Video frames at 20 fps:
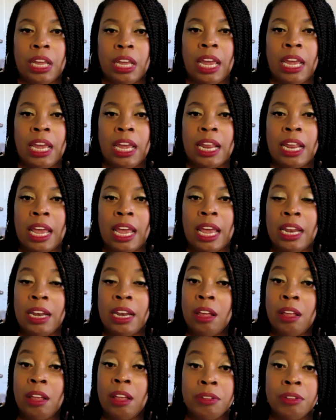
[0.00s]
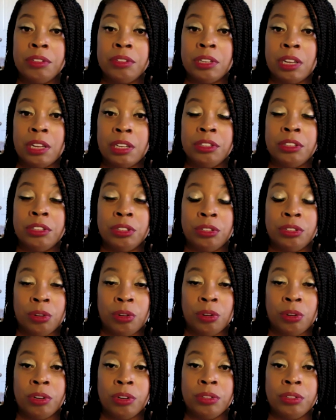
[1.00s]
and had other sons and
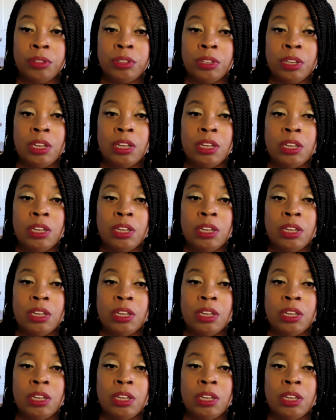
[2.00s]
daughters.